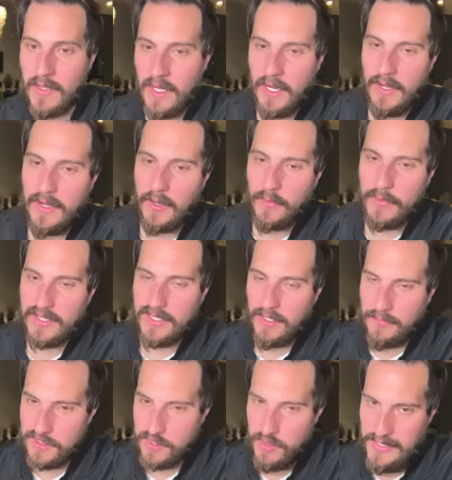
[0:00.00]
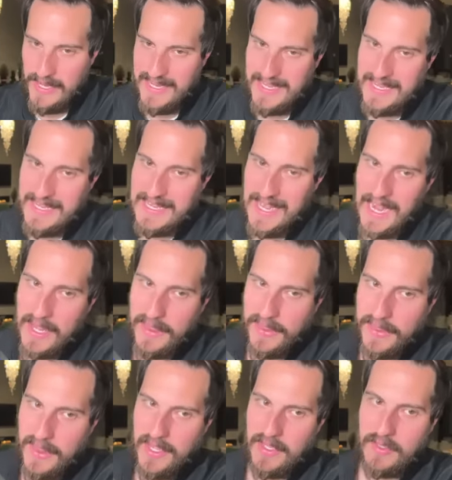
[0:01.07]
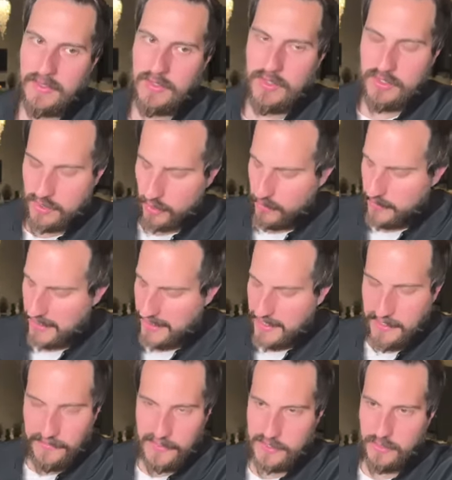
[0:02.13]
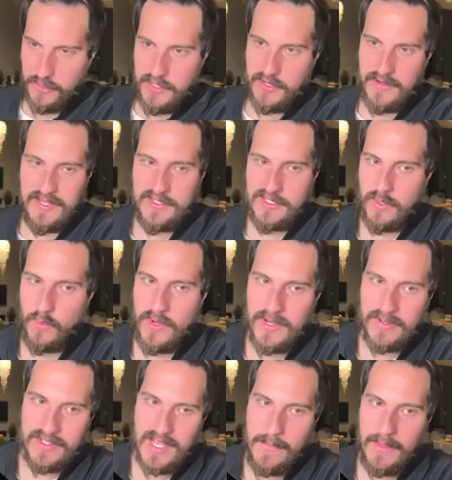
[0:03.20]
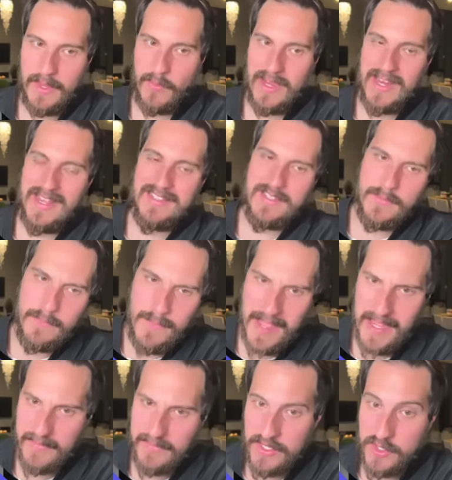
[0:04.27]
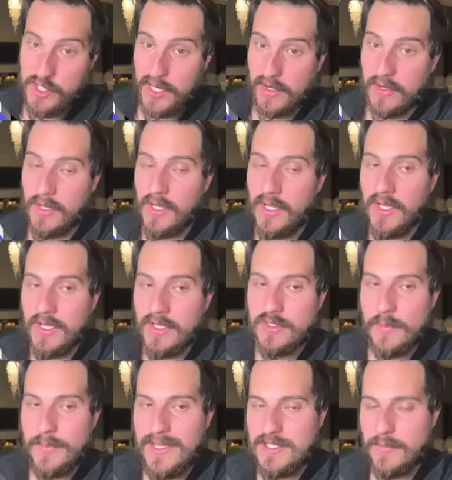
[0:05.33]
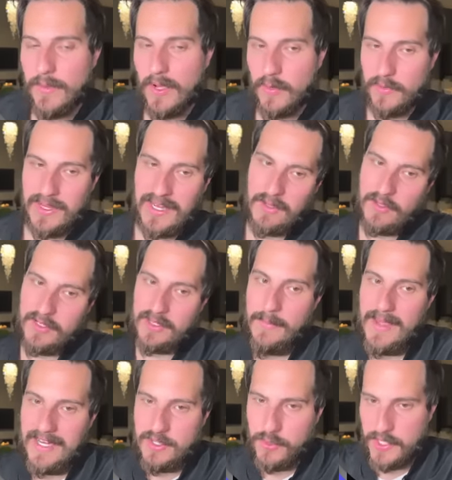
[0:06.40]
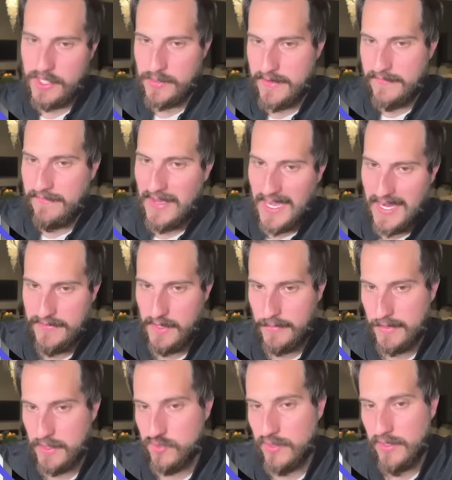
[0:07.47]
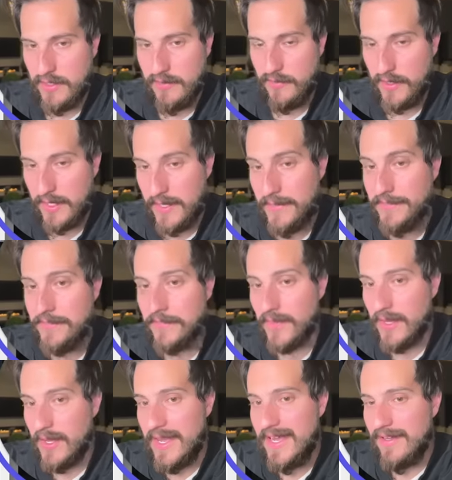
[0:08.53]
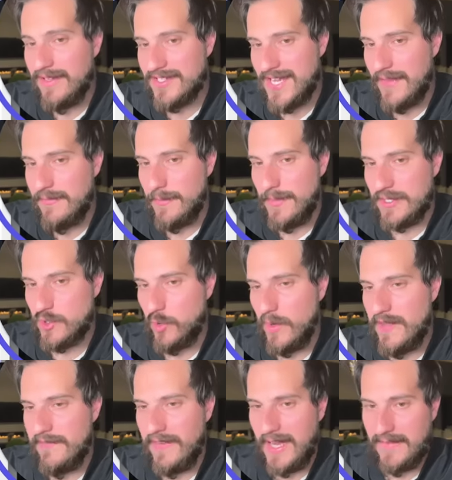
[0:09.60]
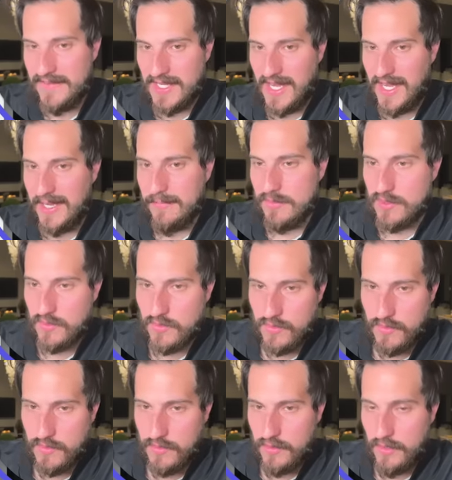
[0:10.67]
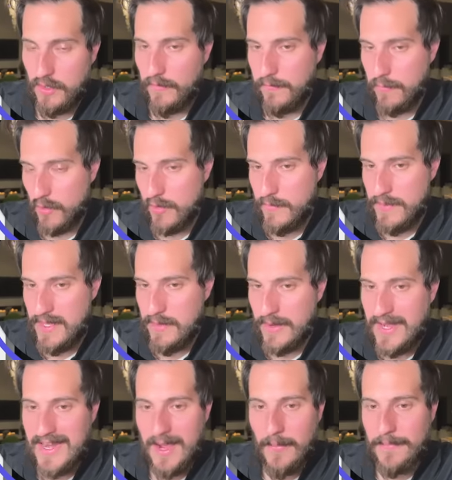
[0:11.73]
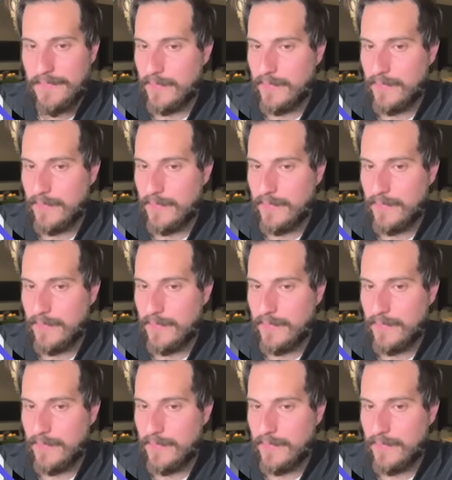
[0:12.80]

Now, when it comes to Nike, I think, so Nike's fiscal year ends in a weird time, by the way. It ends in May of each year. So based upon, we got to look at the May 2025 numbers, really. Analysts have them at 25 times, you know, forward PE right now.